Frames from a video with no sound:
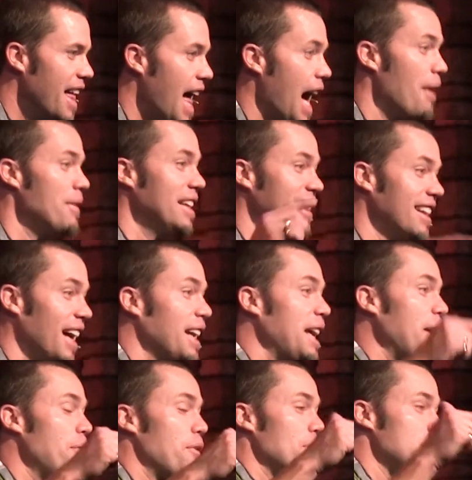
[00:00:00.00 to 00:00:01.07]
I mean,
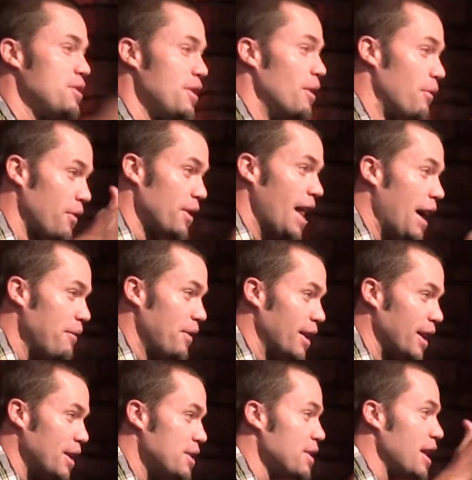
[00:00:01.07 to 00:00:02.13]
lucky for, for that
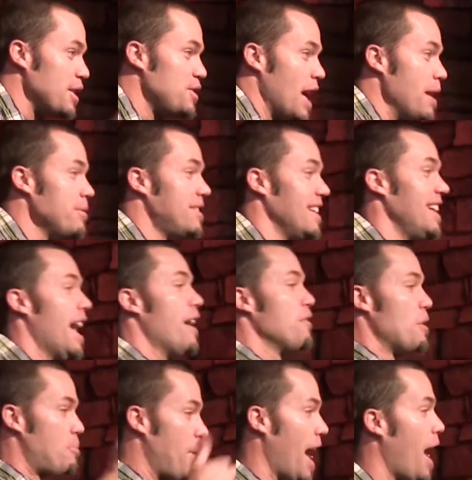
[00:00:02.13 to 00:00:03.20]
village that James didn't have
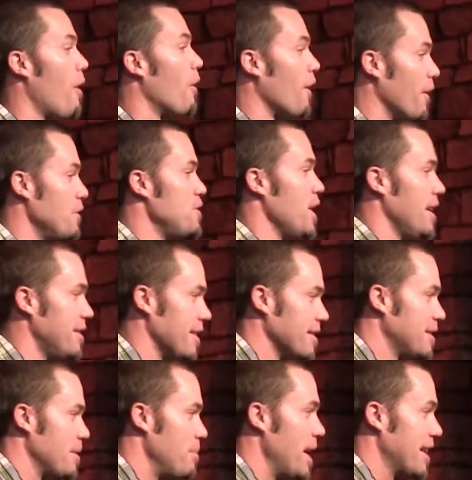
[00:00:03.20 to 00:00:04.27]
the power of
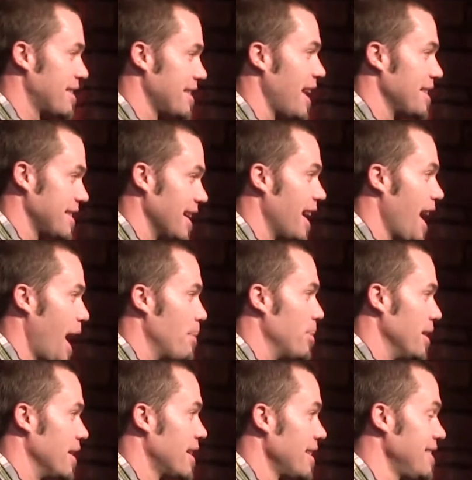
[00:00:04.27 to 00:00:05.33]
Jesus to make that thing
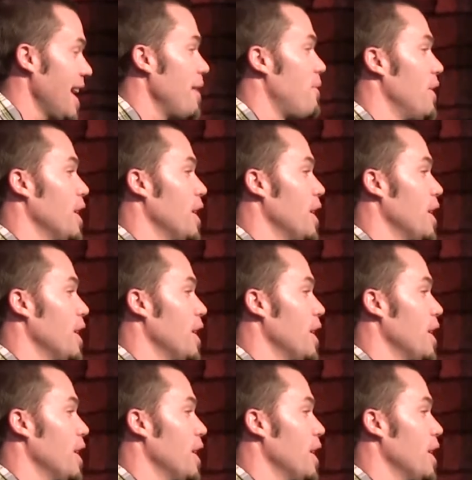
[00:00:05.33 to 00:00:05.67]
happen, because that